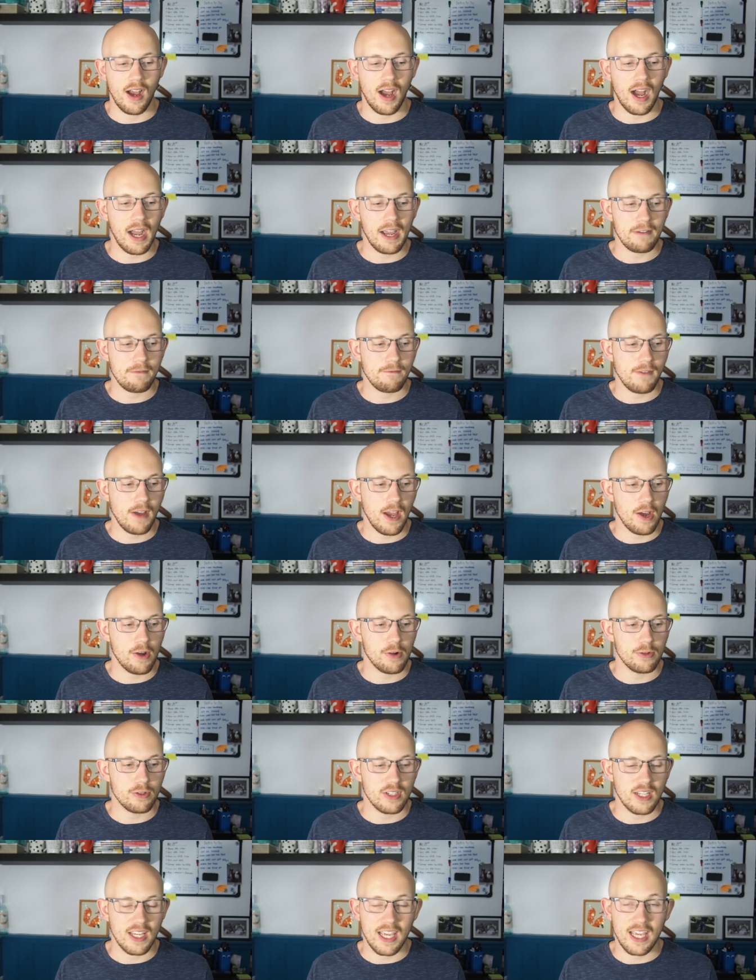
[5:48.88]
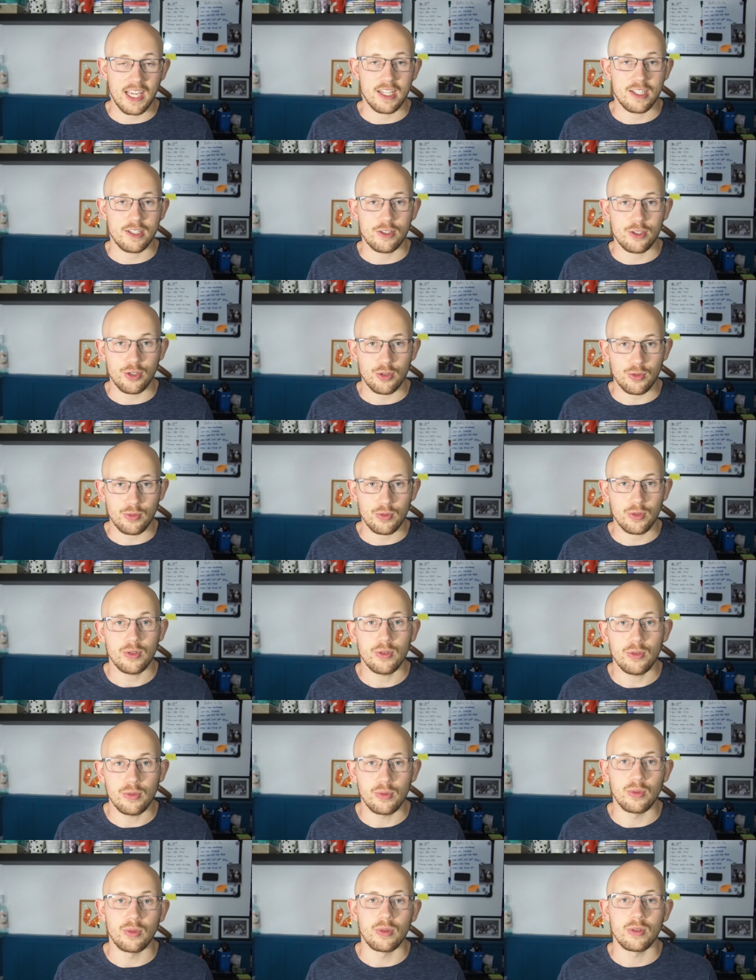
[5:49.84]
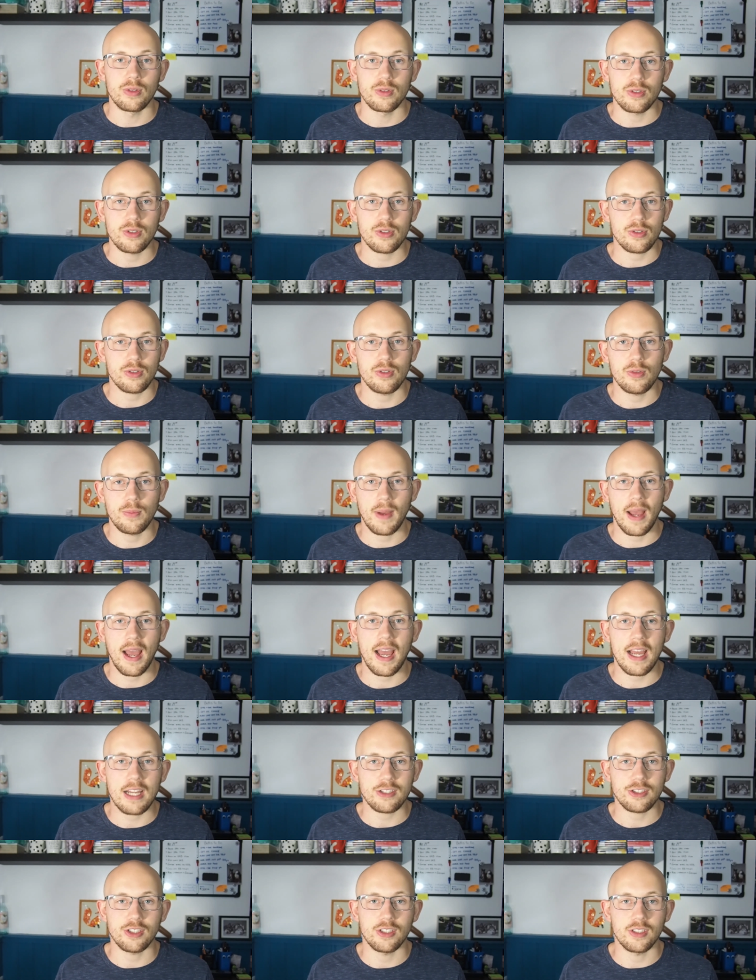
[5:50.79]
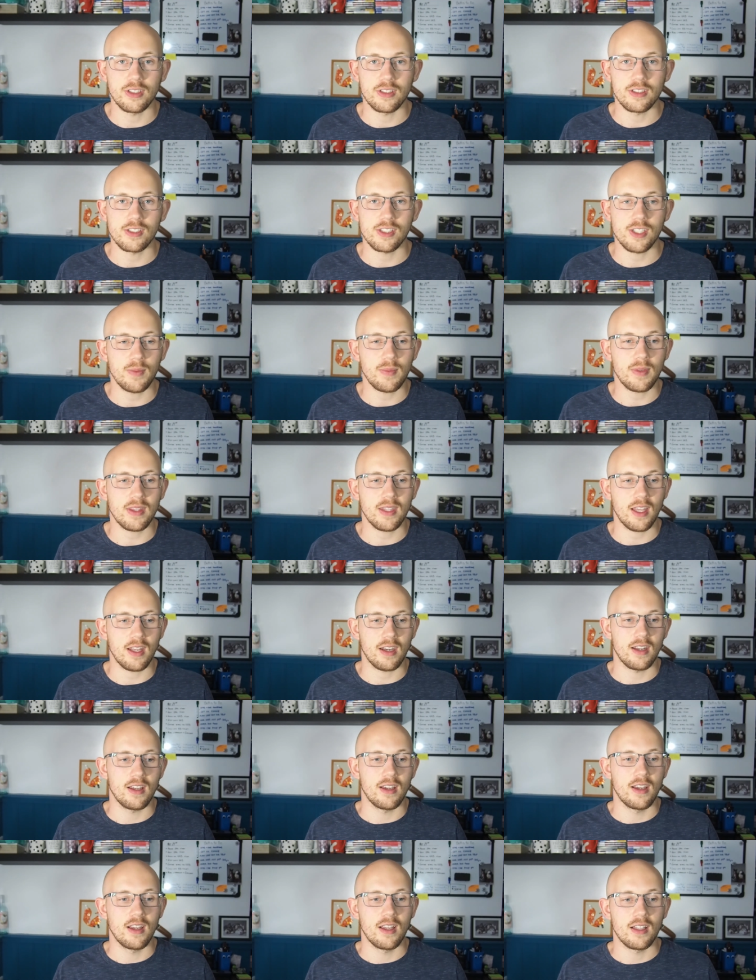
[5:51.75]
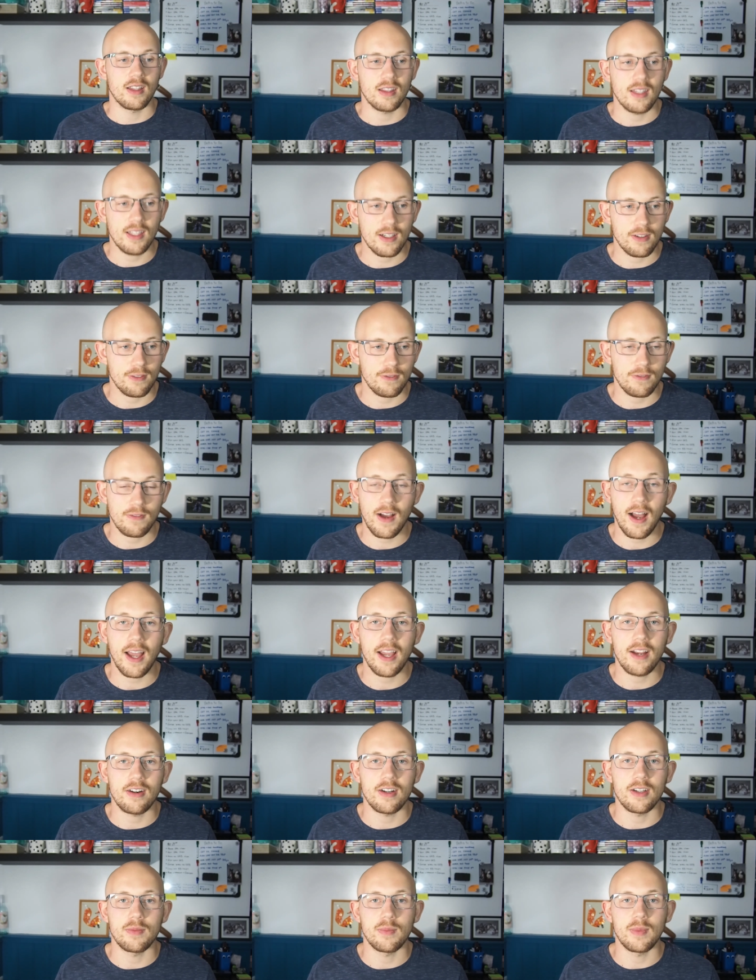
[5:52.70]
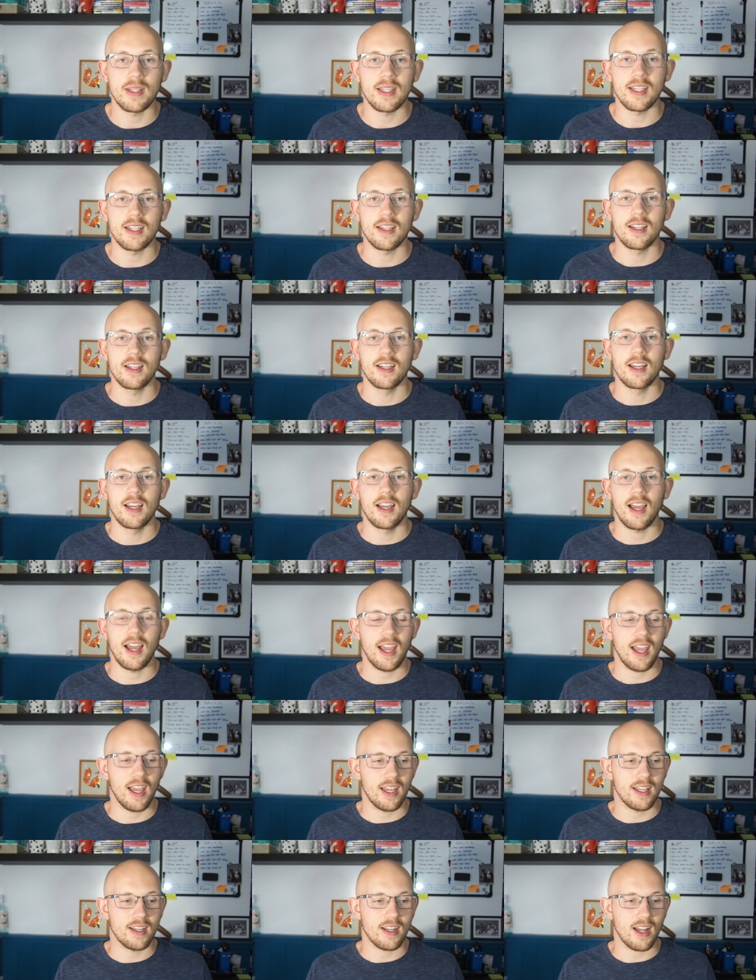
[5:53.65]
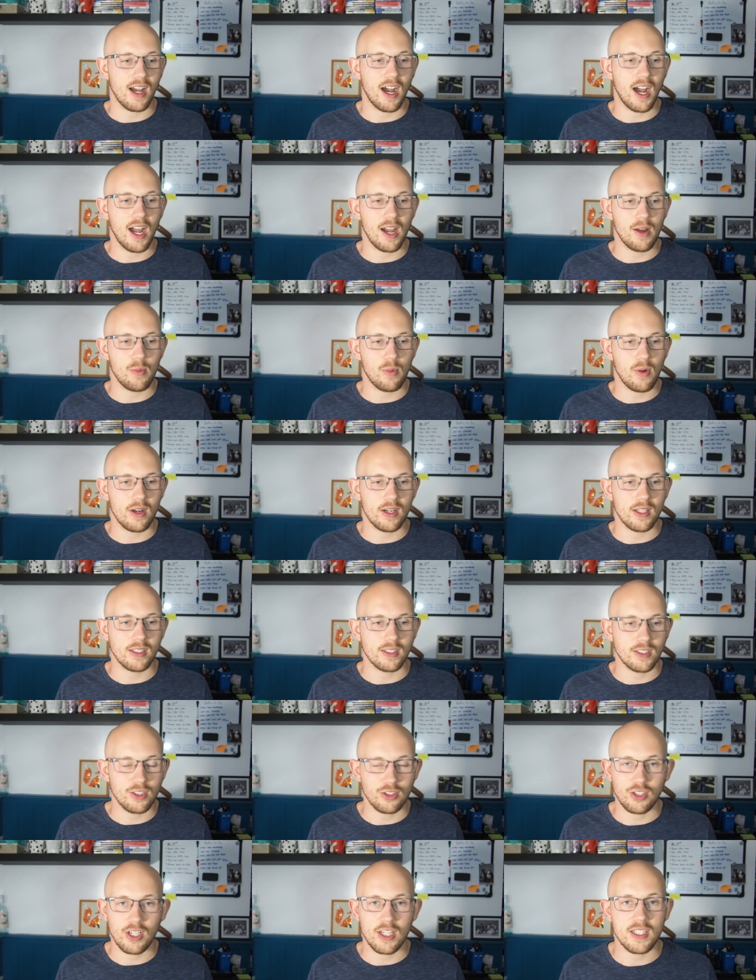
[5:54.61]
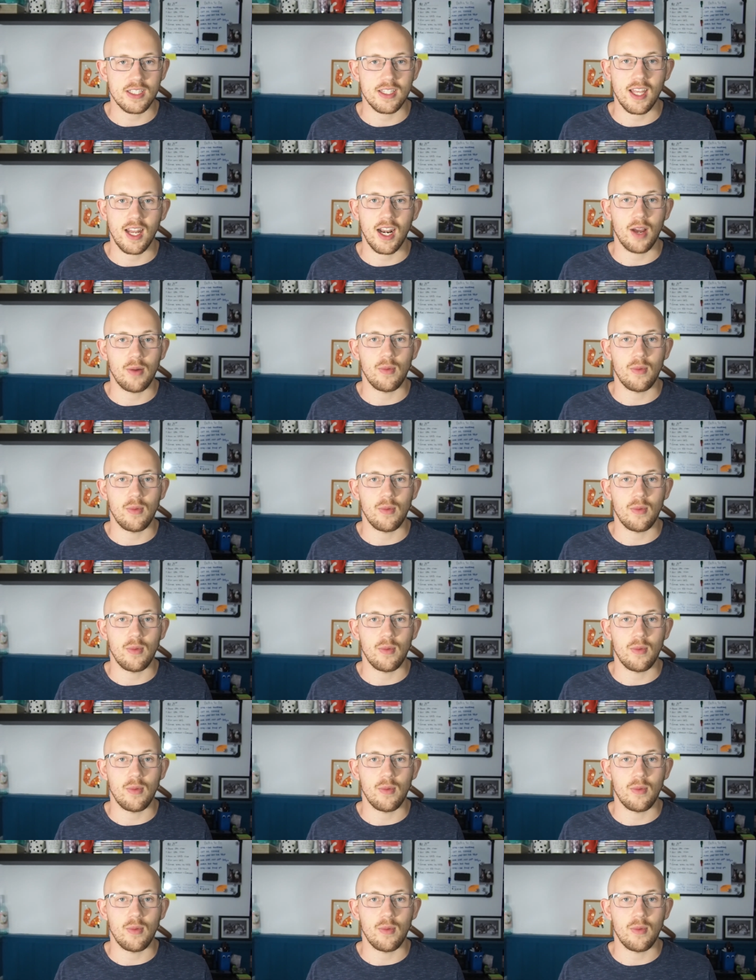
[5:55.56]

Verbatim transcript: I found a true, true passion, something that lit a fire in me and I wanted to chase that.